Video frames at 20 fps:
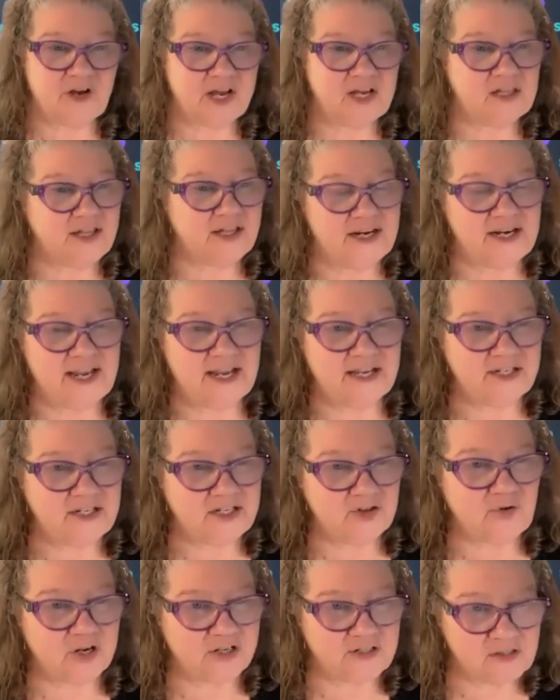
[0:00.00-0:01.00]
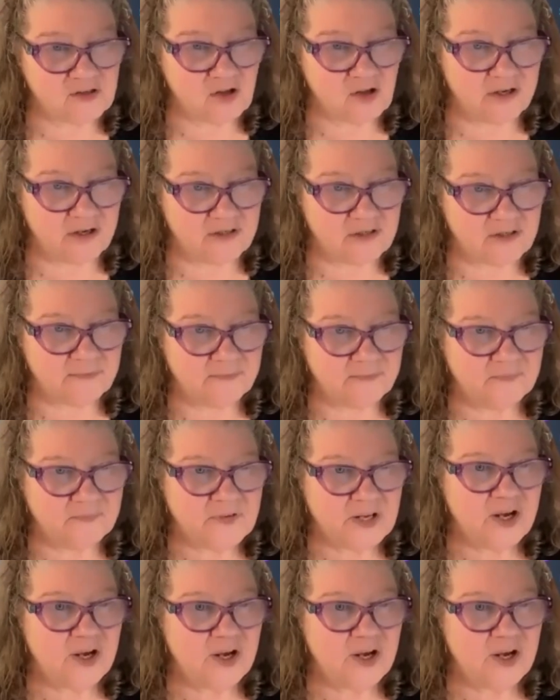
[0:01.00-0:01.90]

violating antitrust laws.